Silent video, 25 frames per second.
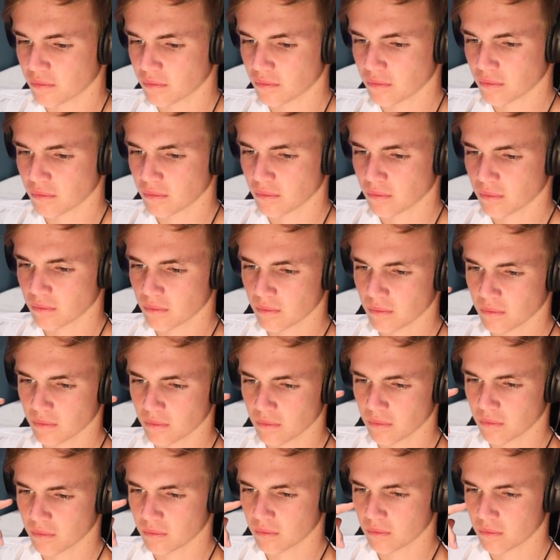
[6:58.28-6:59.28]

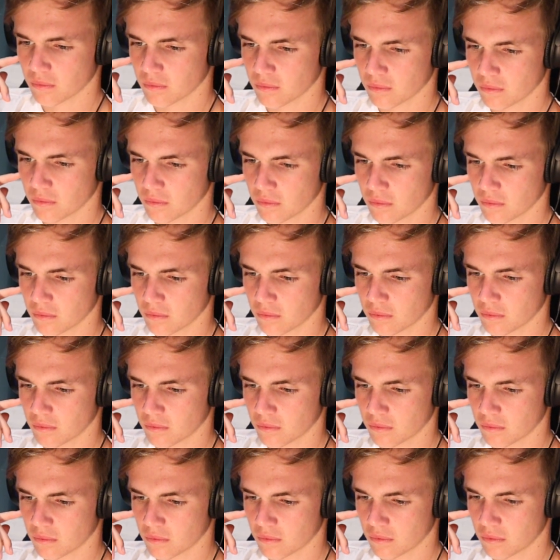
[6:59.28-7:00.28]

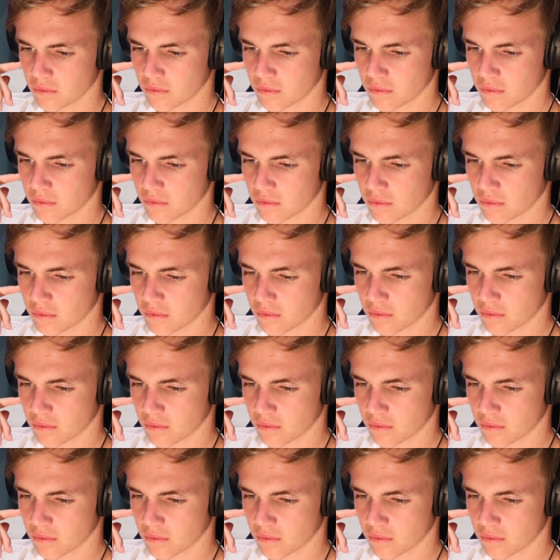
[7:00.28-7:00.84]
Nobody speaks.